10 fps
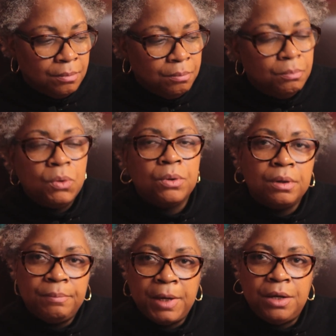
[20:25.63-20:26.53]

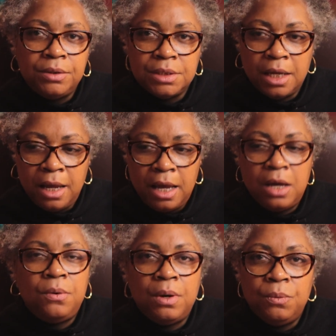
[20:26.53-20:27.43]
more about
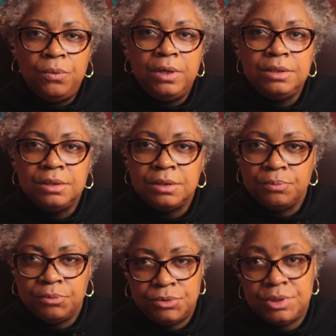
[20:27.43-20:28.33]
how I want to
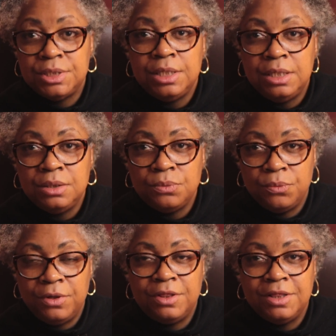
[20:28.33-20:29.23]
proceed
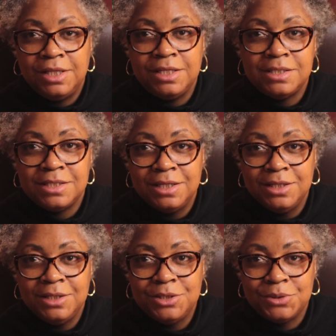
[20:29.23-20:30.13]
with this
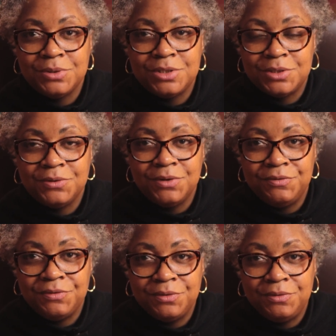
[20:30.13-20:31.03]
short
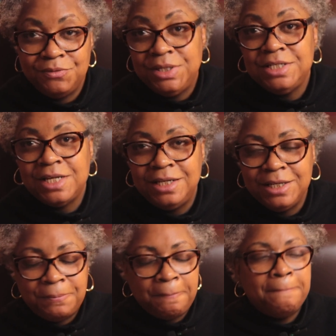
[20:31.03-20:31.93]
story retelling.